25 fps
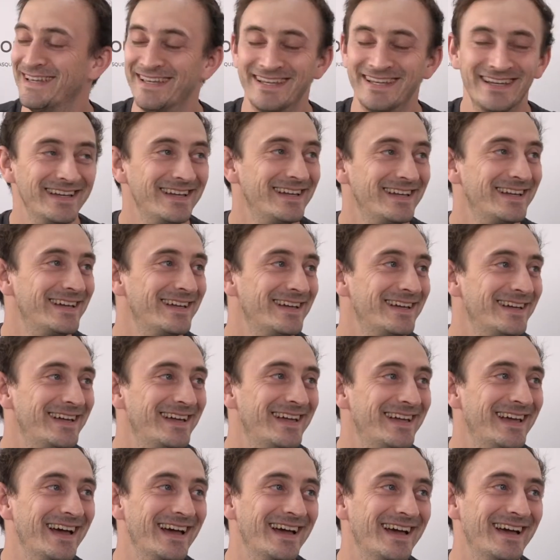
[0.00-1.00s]
I know you.
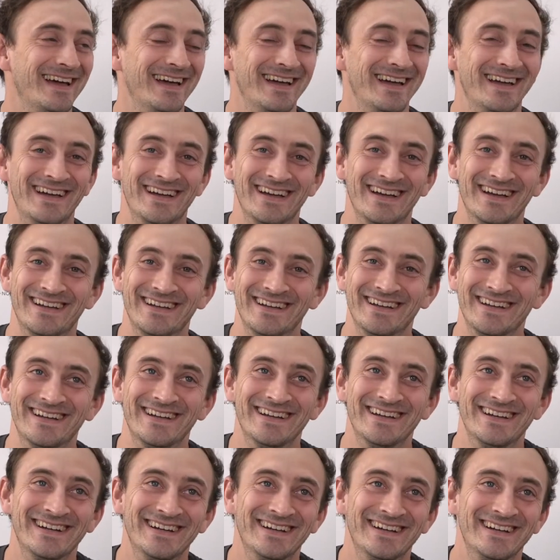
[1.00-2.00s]
I know you first.
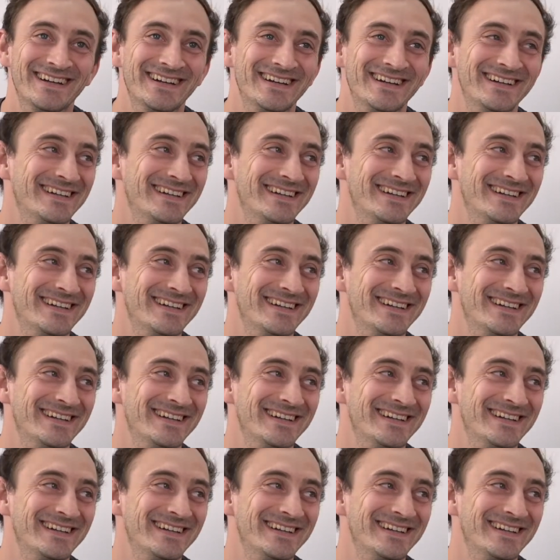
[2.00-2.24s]
Then you